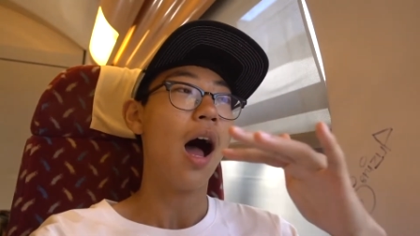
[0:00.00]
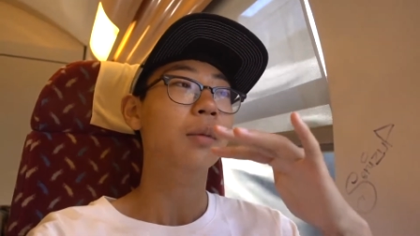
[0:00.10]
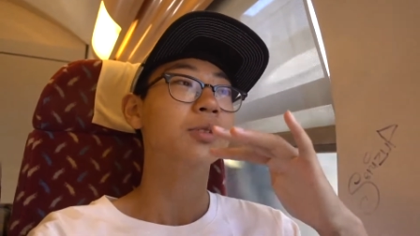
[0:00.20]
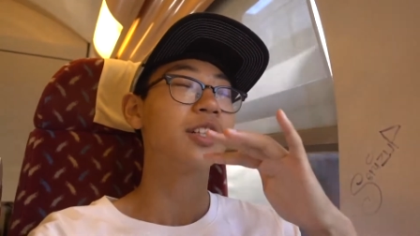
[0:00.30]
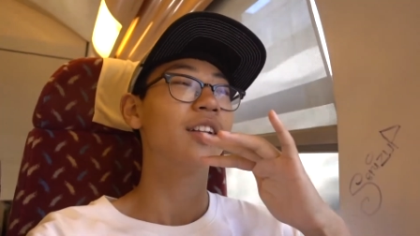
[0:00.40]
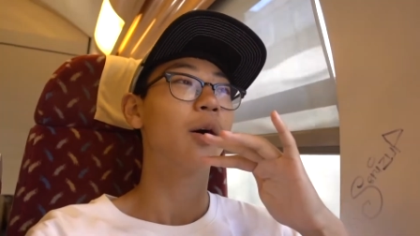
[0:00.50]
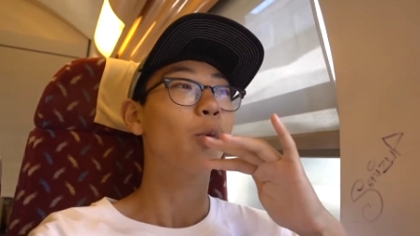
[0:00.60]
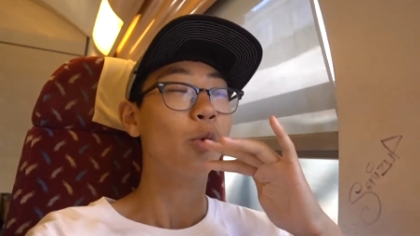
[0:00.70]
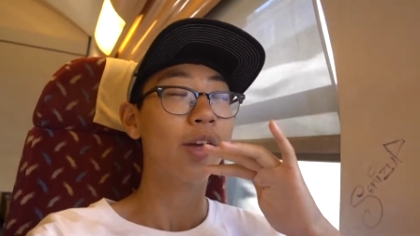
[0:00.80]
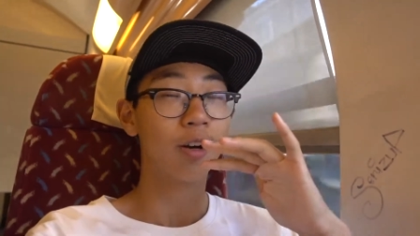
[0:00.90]
I'm saying that
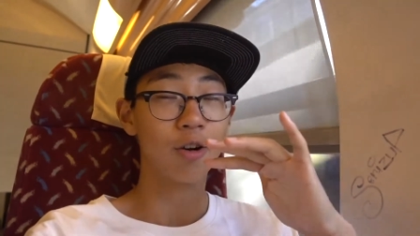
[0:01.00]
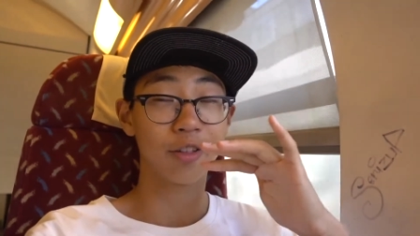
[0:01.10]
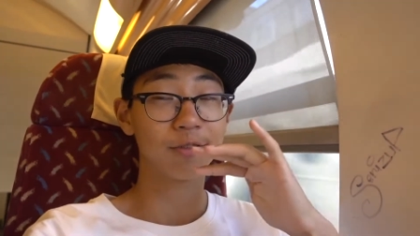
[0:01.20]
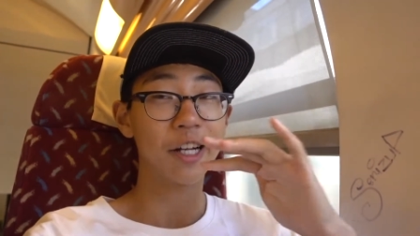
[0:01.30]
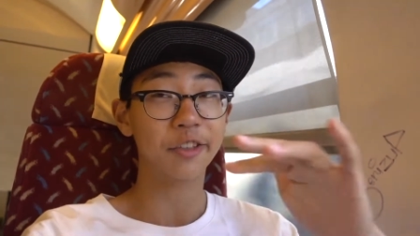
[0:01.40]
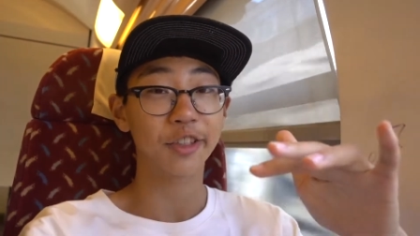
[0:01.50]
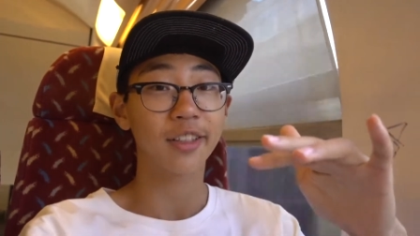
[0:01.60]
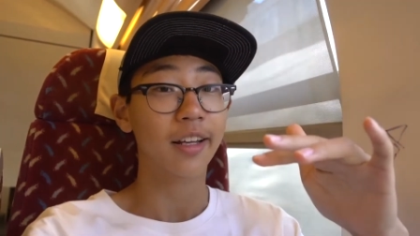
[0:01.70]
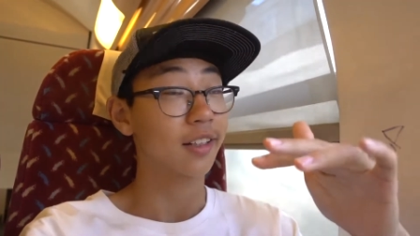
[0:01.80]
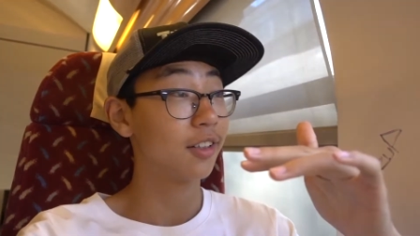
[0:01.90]
we are on the right train,
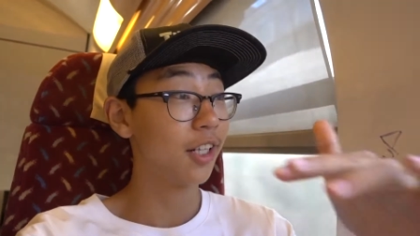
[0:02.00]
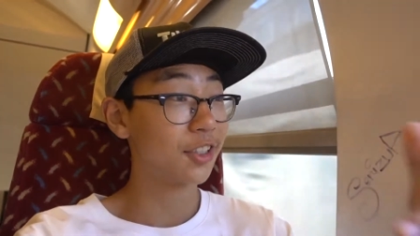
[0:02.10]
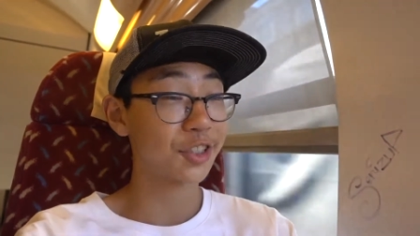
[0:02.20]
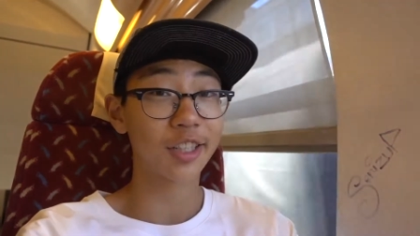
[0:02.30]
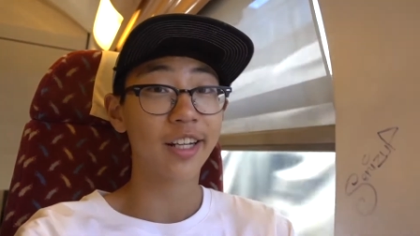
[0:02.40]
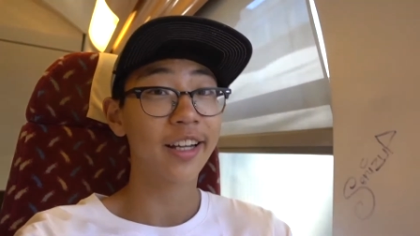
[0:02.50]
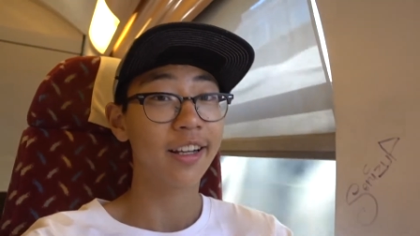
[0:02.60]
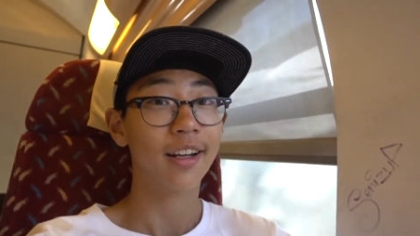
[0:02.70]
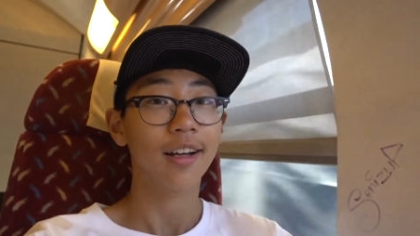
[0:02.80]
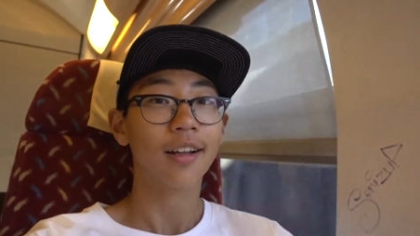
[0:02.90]
like literally,
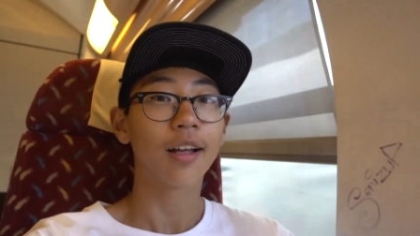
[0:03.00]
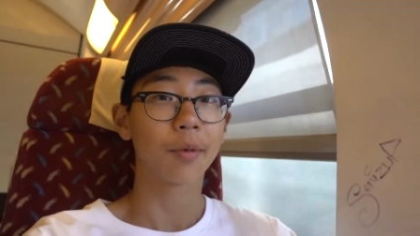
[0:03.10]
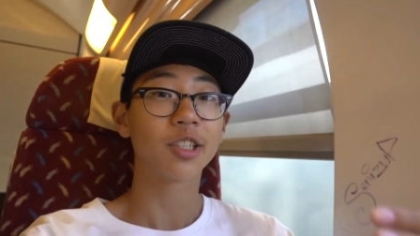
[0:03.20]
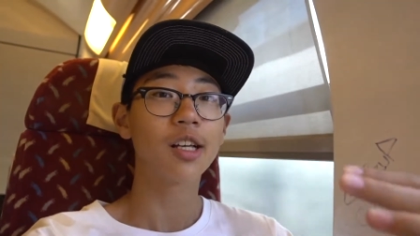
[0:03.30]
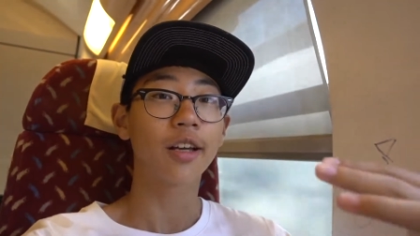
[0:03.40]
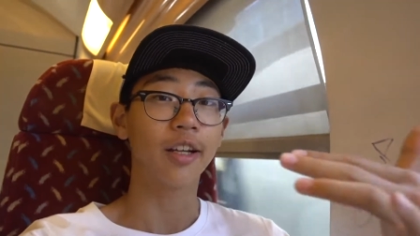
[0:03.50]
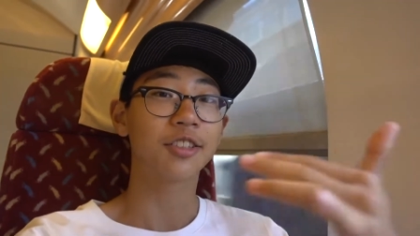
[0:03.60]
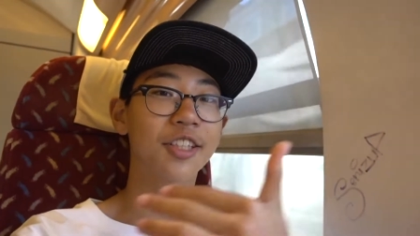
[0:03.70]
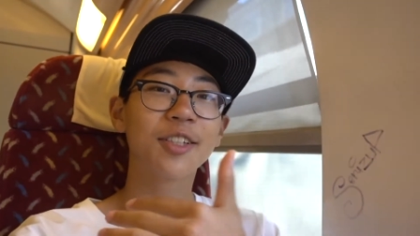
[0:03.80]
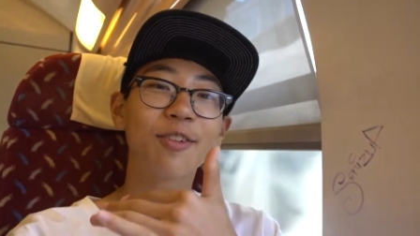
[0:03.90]
like it's like
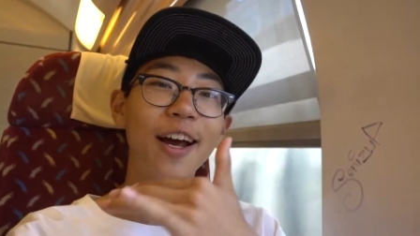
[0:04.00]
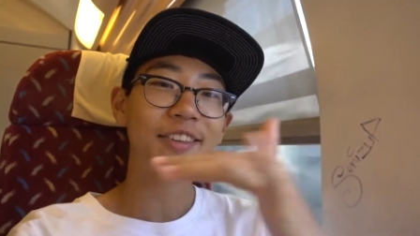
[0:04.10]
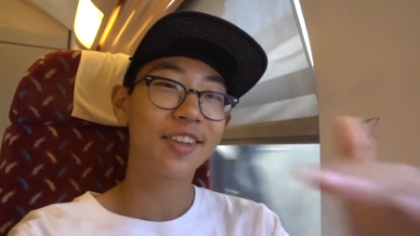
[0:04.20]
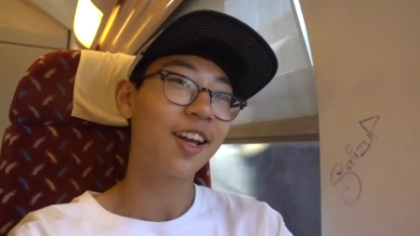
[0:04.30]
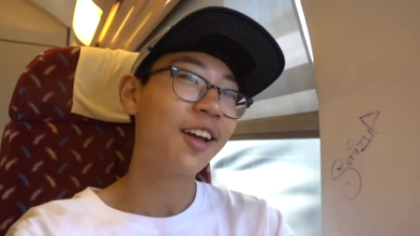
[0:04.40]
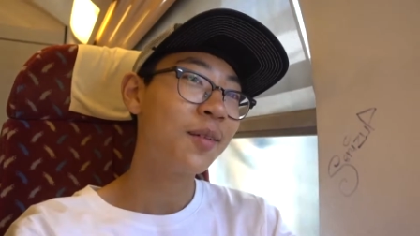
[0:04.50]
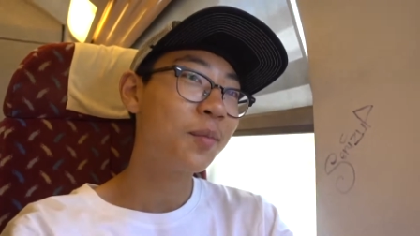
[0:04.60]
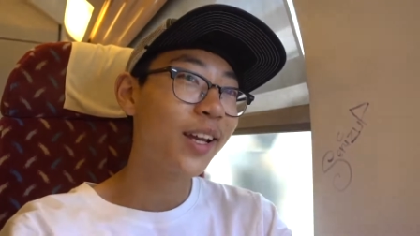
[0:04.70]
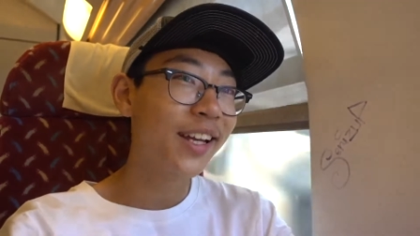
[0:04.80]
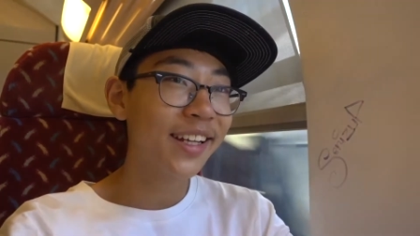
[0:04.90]
it's the right
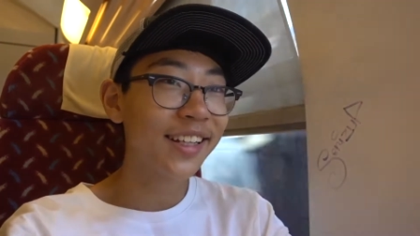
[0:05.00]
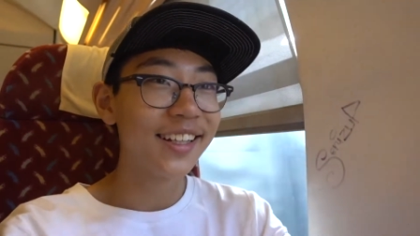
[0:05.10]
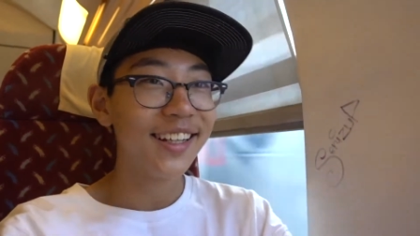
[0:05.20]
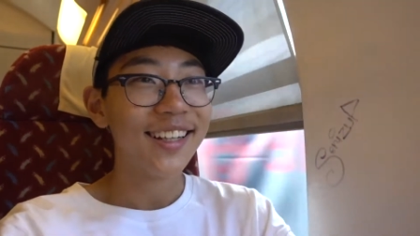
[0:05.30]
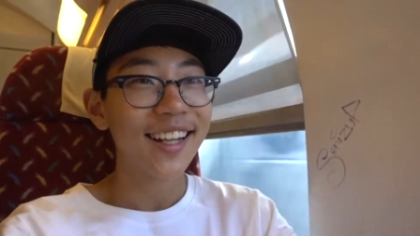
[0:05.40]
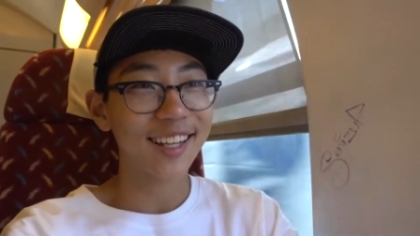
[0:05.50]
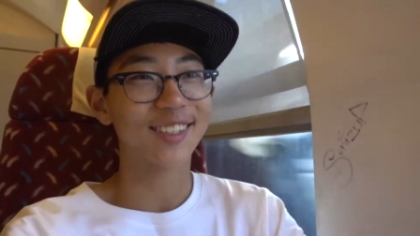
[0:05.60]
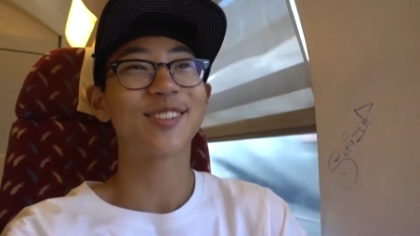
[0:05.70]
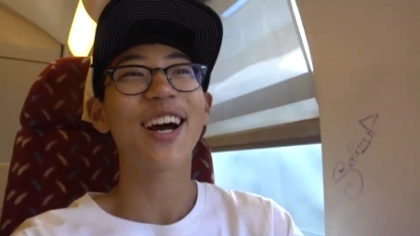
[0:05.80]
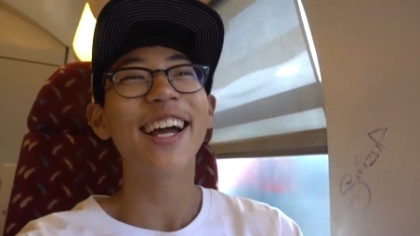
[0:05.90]
timing, like
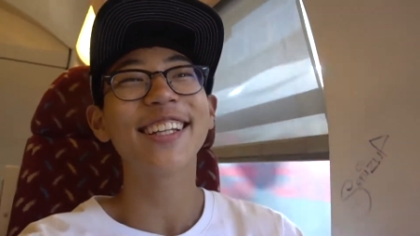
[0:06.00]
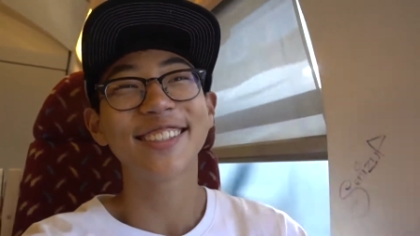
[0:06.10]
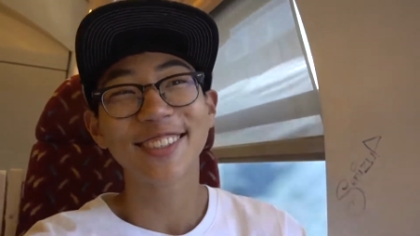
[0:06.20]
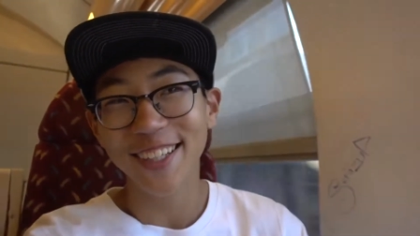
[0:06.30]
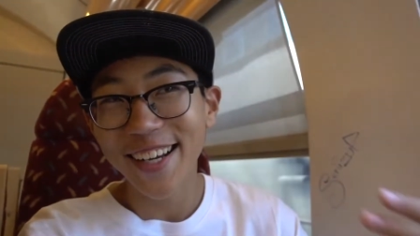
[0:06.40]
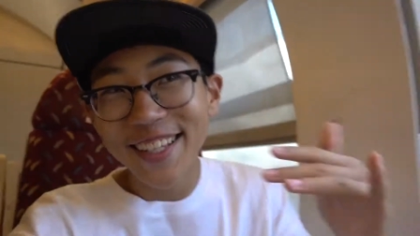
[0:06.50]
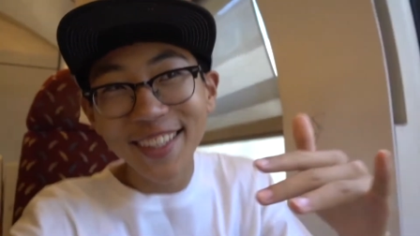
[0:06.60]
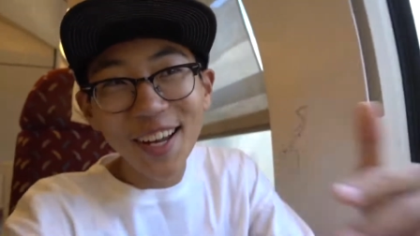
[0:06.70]
right train